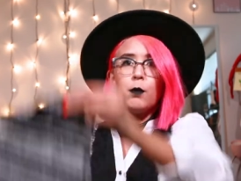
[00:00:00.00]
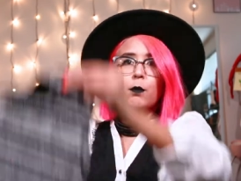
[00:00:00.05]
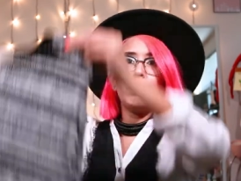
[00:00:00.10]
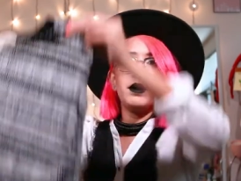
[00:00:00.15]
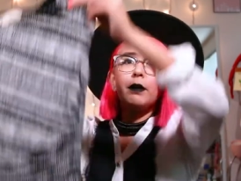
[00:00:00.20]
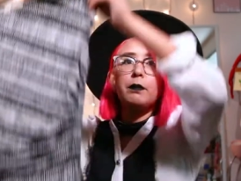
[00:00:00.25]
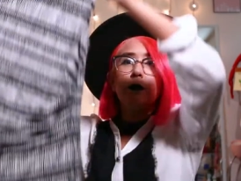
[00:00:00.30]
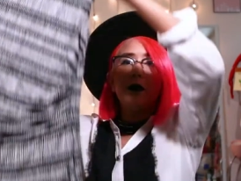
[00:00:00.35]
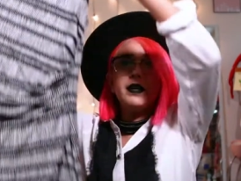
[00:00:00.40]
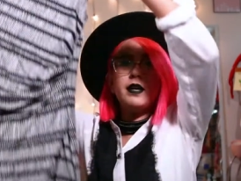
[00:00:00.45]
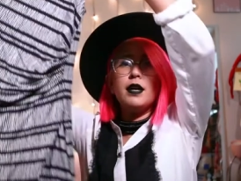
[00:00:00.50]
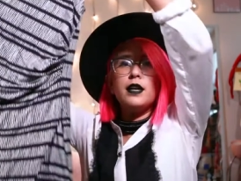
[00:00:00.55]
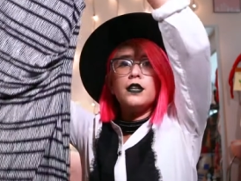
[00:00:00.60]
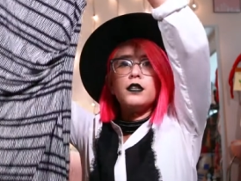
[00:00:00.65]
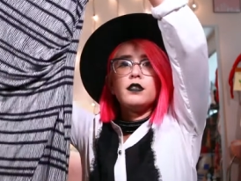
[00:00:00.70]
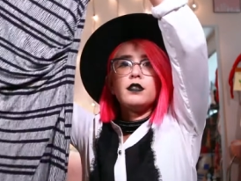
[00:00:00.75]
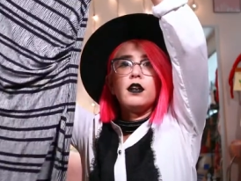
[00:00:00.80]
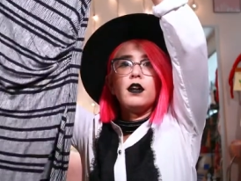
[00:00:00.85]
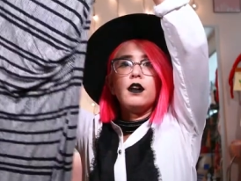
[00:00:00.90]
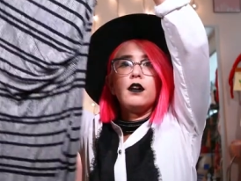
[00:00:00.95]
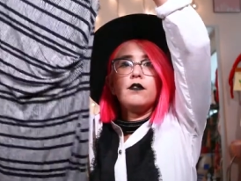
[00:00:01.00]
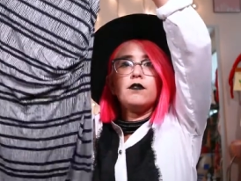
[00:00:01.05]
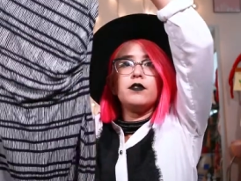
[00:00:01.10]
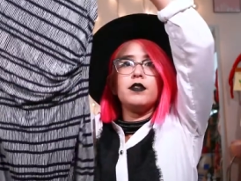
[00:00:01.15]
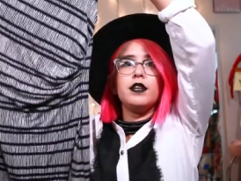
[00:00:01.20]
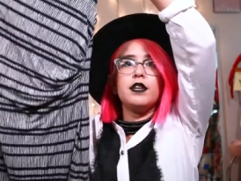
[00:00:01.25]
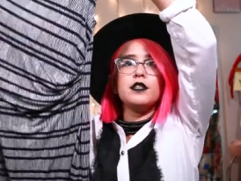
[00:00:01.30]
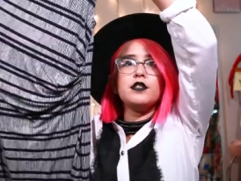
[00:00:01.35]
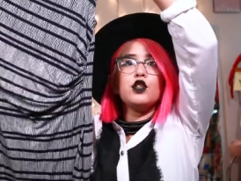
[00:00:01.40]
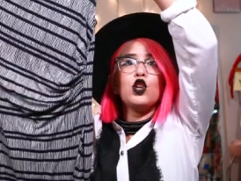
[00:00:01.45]
but because of
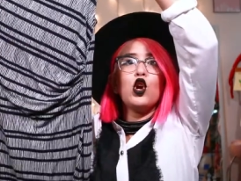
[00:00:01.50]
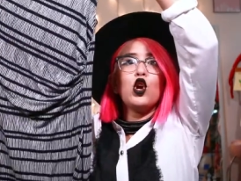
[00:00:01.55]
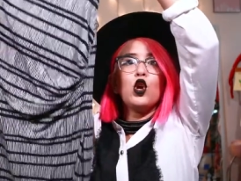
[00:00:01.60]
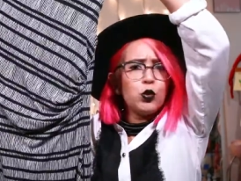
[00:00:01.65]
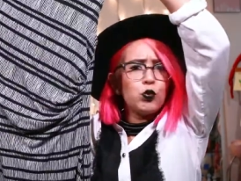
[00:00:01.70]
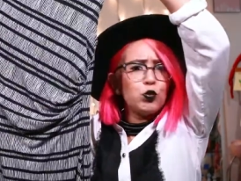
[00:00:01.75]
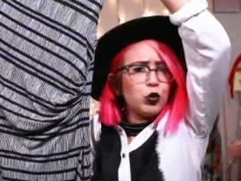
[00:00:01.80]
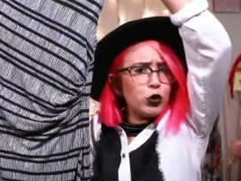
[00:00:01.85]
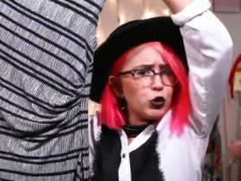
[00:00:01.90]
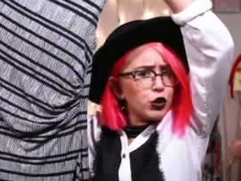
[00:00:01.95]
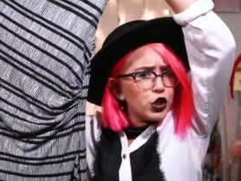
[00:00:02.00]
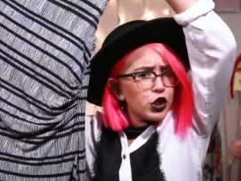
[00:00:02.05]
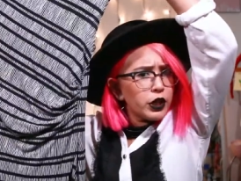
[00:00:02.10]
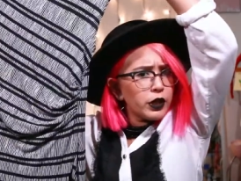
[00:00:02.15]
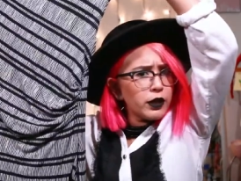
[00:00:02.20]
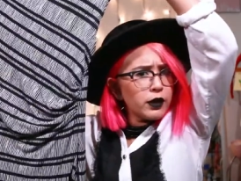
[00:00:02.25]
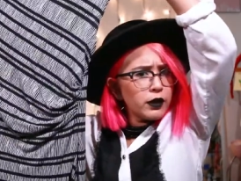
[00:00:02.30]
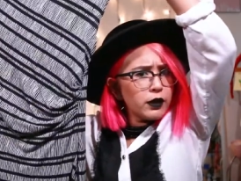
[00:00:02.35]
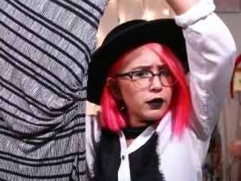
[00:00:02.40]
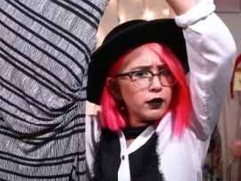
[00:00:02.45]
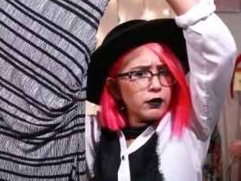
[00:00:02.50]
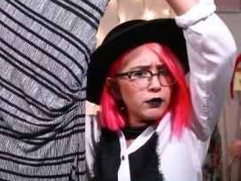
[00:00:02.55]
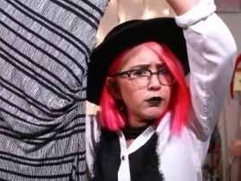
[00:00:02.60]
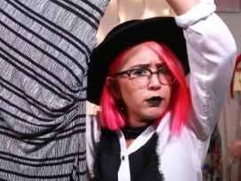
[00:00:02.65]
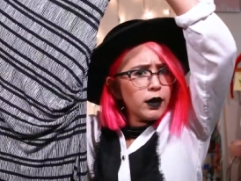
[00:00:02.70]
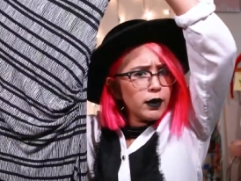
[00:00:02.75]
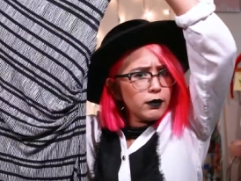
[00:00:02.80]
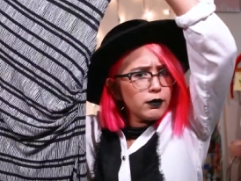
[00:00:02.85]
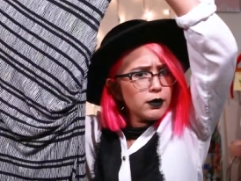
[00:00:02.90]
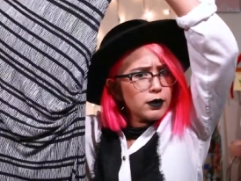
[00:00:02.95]
this ruching,
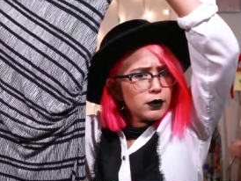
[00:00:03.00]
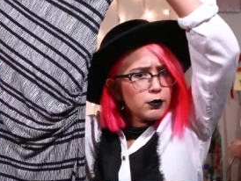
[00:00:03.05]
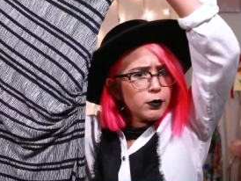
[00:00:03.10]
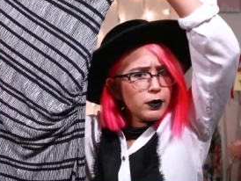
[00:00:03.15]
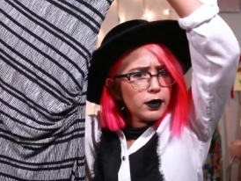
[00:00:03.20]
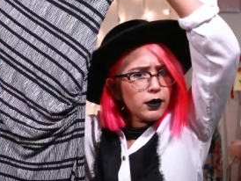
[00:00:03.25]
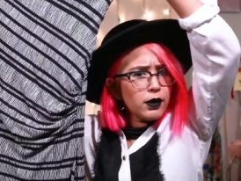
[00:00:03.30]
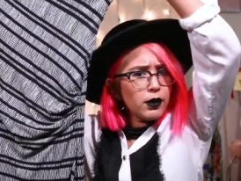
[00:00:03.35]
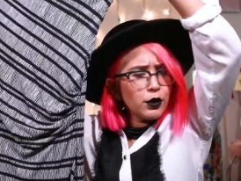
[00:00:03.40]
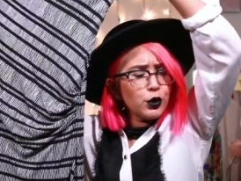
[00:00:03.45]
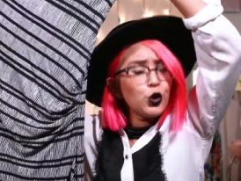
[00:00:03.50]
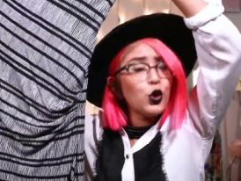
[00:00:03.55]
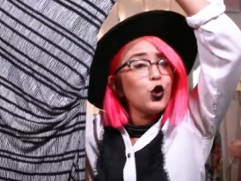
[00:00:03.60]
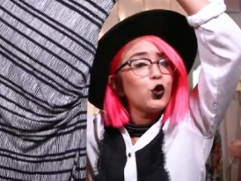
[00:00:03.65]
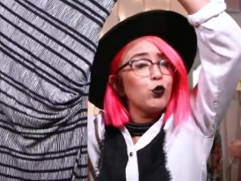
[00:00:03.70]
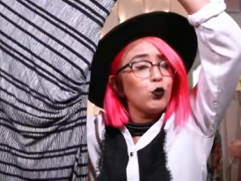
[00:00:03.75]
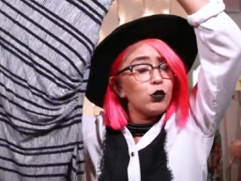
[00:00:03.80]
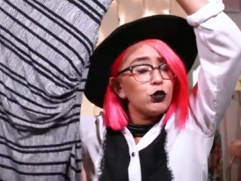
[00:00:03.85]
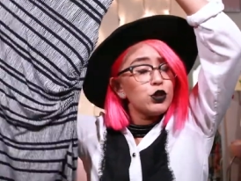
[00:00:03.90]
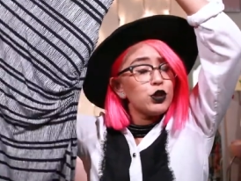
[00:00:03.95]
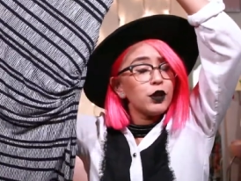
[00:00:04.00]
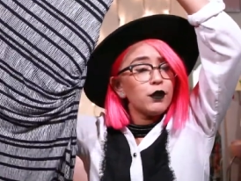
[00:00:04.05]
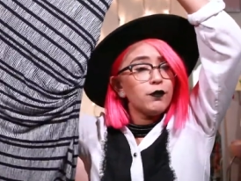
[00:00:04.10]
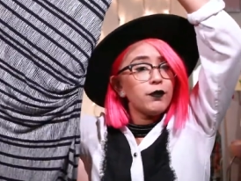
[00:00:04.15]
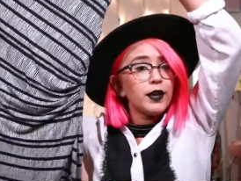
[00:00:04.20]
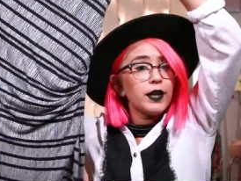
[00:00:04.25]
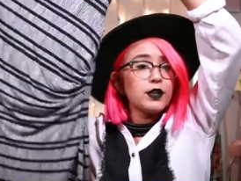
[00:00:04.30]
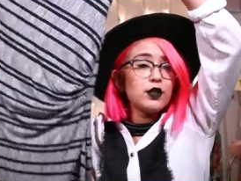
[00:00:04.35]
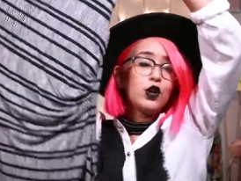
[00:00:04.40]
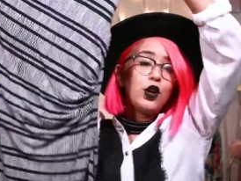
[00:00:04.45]
right, that's what they call it, ruching
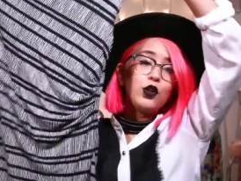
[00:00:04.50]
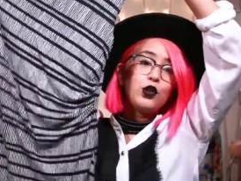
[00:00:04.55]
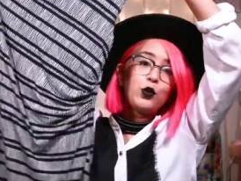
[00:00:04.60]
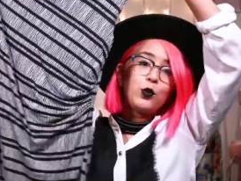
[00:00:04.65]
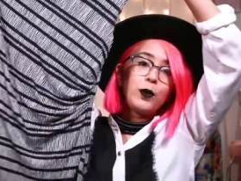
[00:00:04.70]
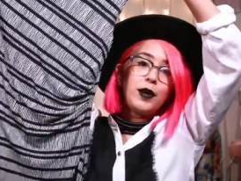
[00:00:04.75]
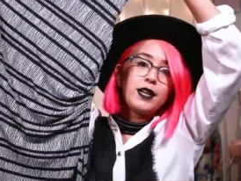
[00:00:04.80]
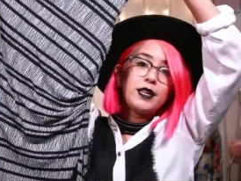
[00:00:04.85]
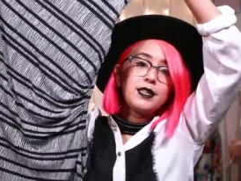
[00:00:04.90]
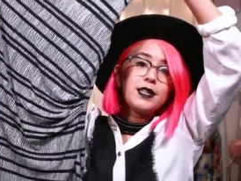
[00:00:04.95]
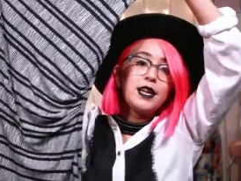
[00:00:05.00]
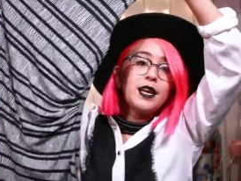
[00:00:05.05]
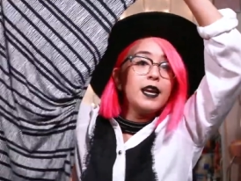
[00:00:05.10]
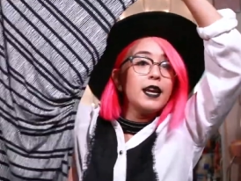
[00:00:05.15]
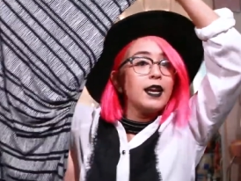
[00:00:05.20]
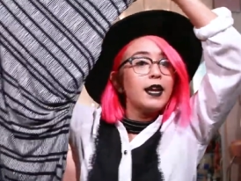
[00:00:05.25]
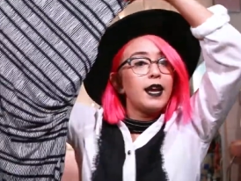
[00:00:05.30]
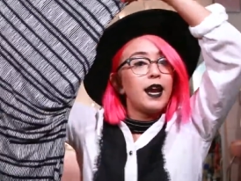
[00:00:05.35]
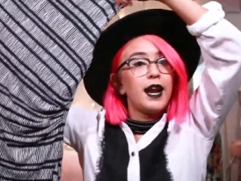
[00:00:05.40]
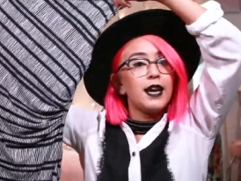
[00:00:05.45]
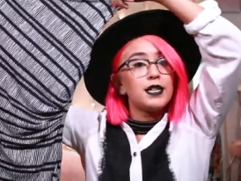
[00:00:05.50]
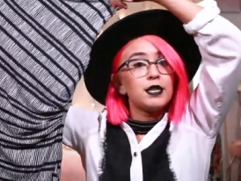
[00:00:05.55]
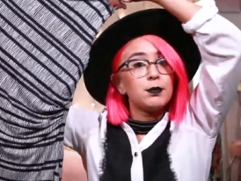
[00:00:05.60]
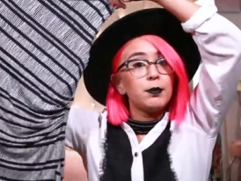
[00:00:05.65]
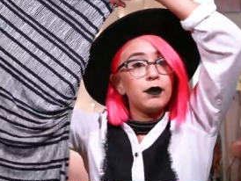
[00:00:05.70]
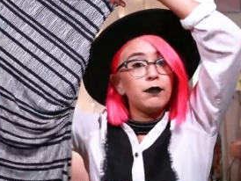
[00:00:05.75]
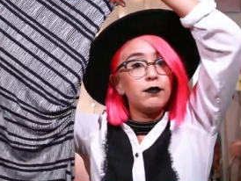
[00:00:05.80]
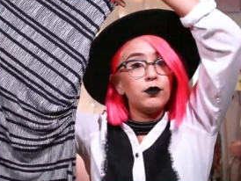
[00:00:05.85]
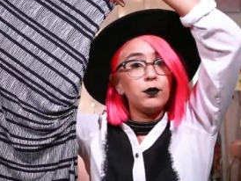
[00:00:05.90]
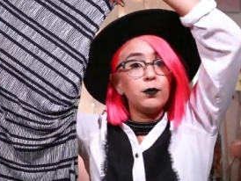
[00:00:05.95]
effect on the waist, it hides
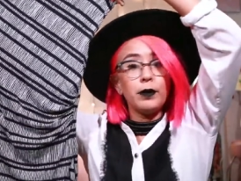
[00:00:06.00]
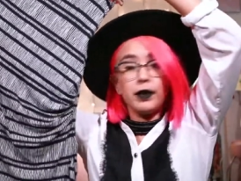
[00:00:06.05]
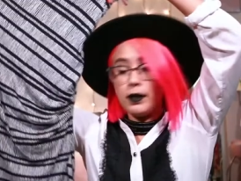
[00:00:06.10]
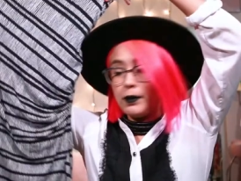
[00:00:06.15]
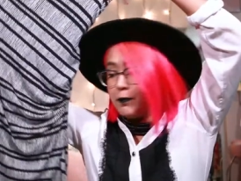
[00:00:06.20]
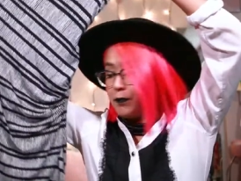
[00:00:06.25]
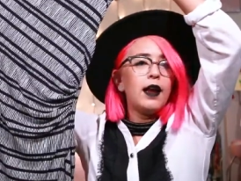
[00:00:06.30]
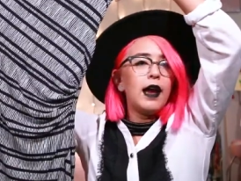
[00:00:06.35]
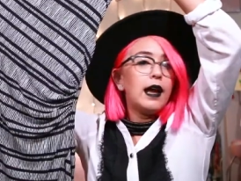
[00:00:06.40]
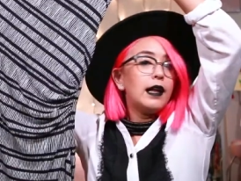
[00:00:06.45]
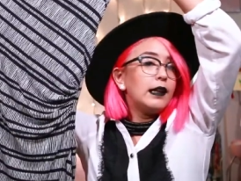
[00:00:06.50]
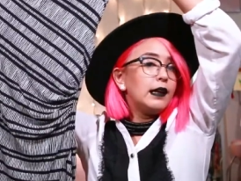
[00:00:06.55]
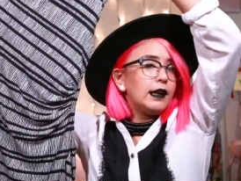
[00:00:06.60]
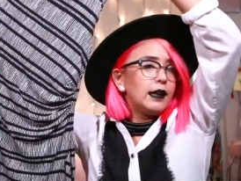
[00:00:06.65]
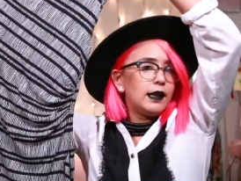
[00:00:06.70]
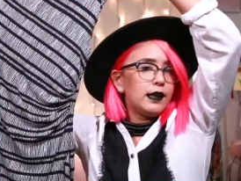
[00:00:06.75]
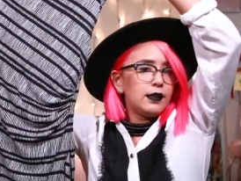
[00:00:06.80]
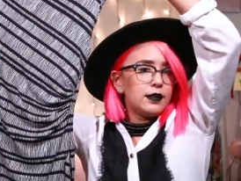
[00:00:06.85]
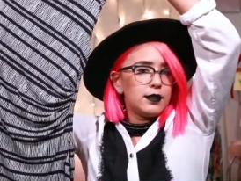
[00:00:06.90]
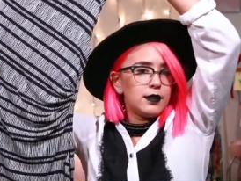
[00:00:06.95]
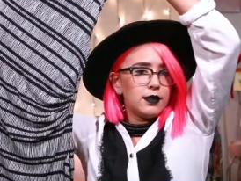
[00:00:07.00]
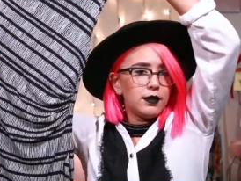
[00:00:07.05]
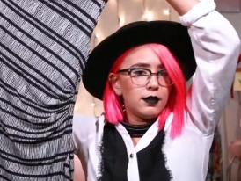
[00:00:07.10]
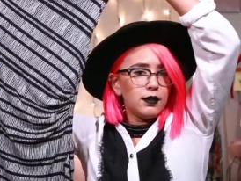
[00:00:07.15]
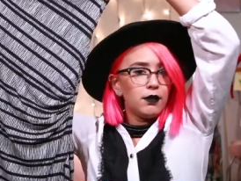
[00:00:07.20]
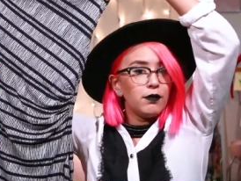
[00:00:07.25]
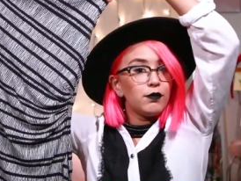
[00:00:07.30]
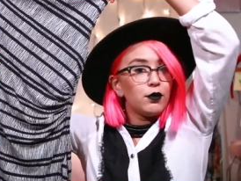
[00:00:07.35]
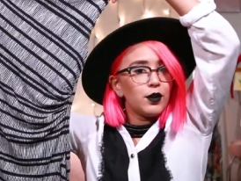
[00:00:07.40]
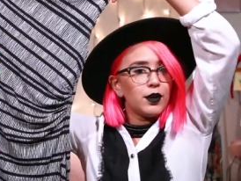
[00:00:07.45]
my fupa. Elegant
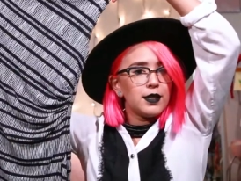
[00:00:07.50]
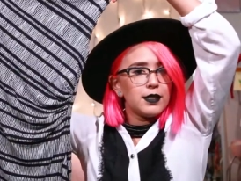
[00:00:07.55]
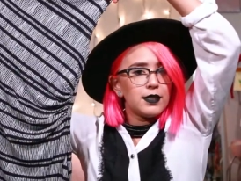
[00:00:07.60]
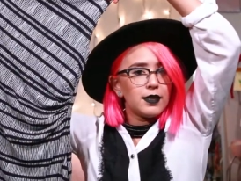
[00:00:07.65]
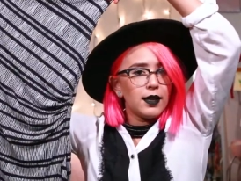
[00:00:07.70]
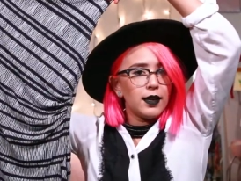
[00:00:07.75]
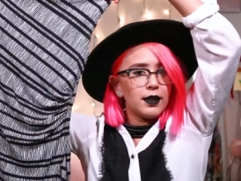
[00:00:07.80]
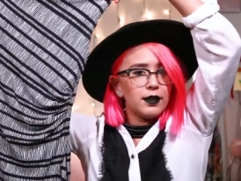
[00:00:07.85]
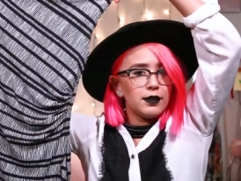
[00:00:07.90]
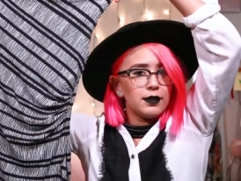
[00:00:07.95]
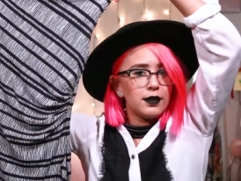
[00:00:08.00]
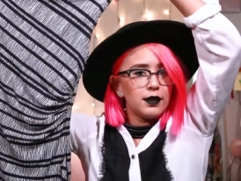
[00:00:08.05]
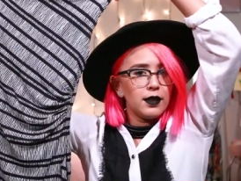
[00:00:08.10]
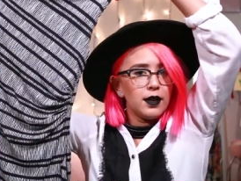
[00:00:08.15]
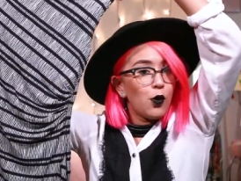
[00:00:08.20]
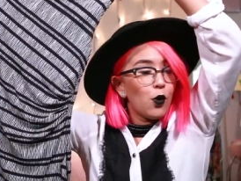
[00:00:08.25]
for a date.